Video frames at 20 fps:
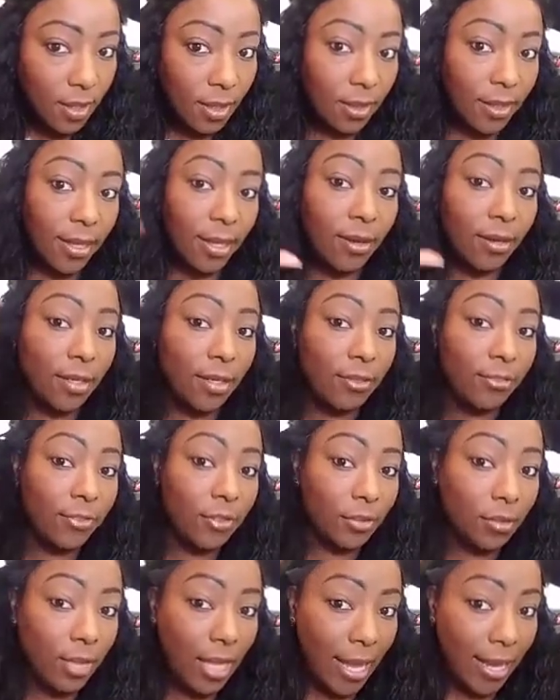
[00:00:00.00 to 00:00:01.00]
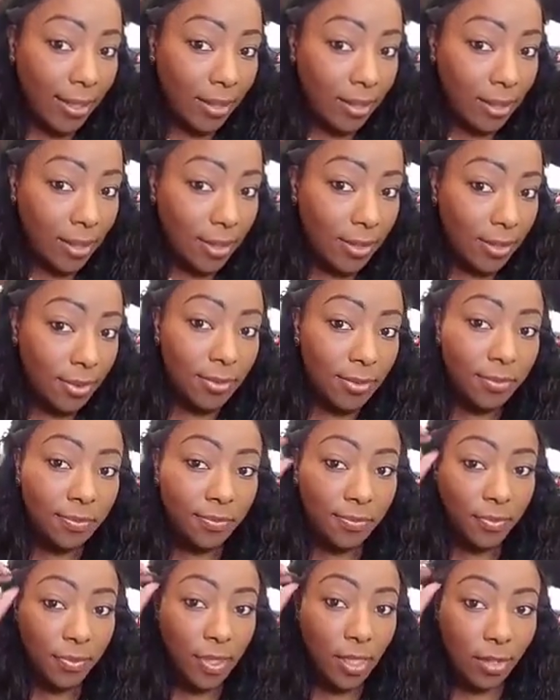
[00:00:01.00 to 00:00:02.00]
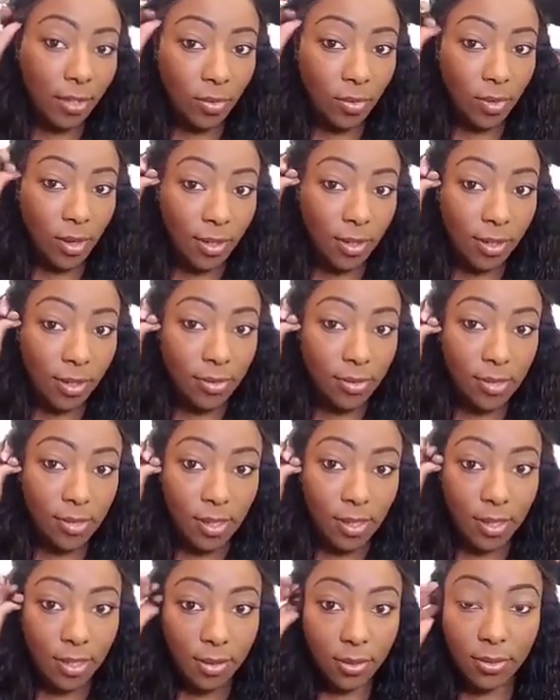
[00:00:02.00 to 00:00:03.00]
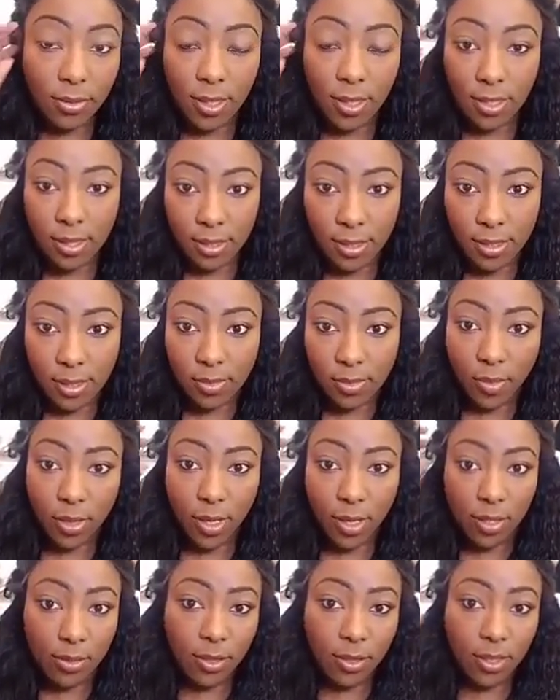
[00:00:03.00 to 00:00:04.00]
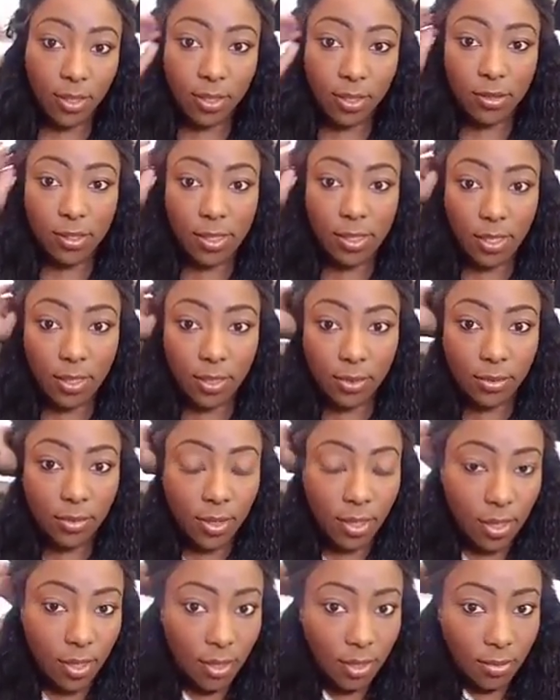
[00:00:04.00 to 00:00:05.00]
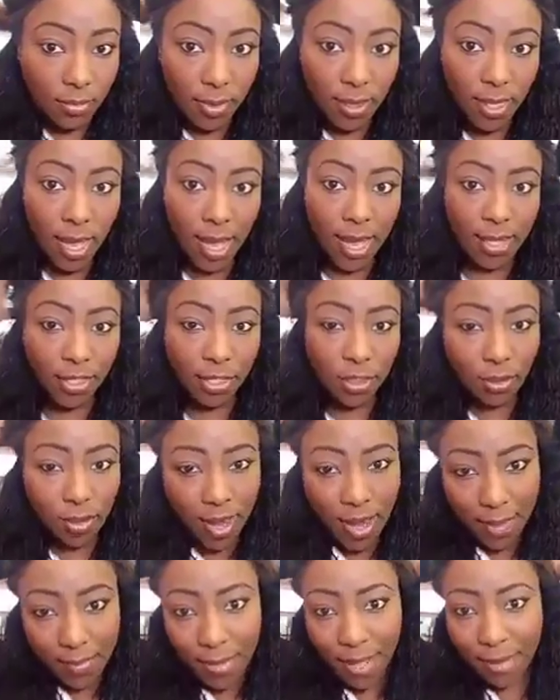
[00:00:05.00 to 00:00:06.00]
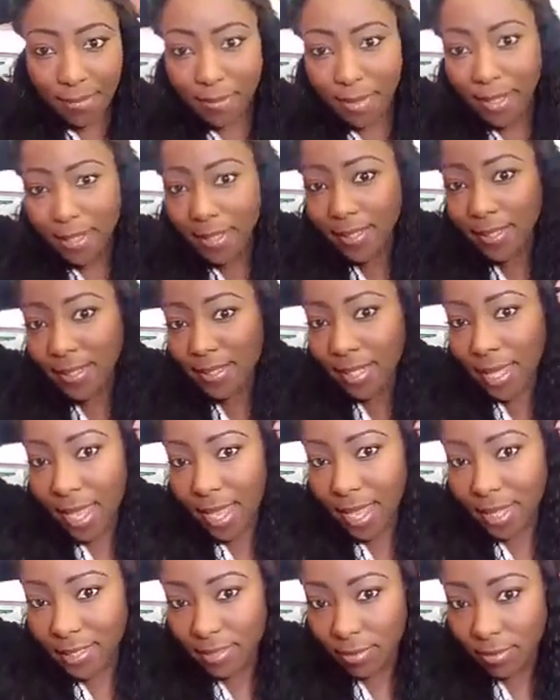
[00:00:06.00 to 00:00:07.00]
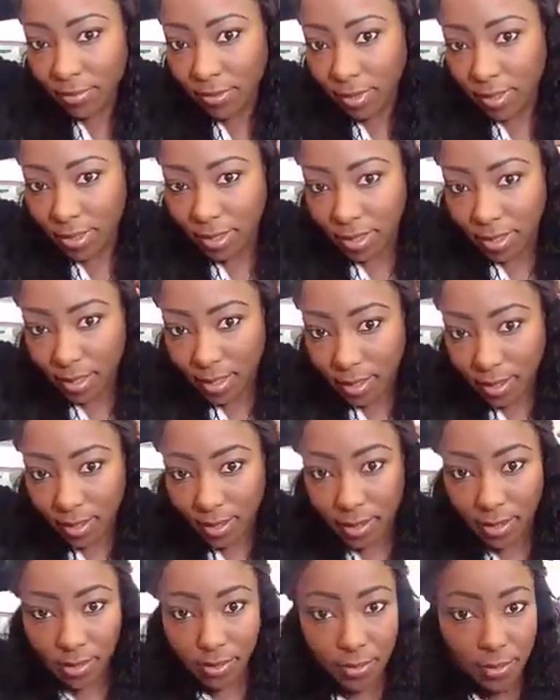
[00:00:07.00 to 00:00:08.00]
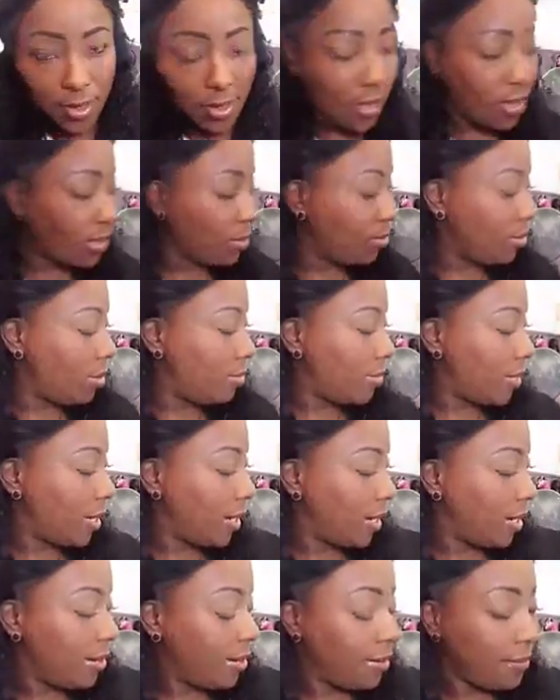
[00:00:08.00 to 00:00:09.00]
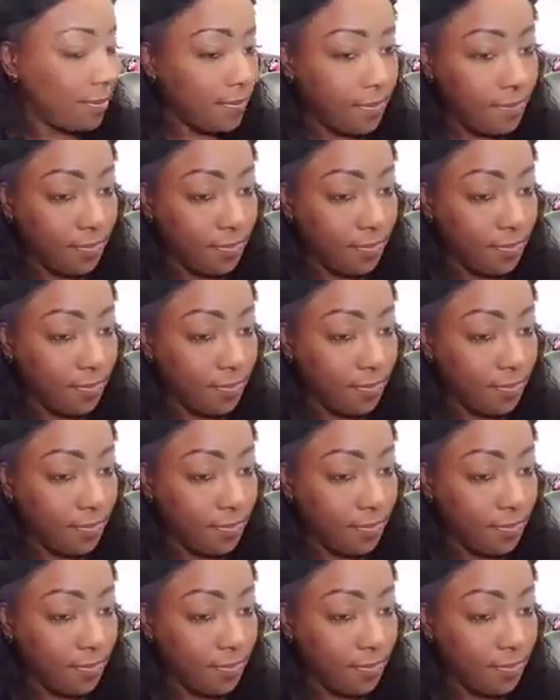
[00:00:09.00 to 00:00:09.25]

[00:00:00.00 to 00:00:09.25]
Now, if you like glue and you want to use glue, this is where you can use glue. But I try my best not to really use glue on my hair.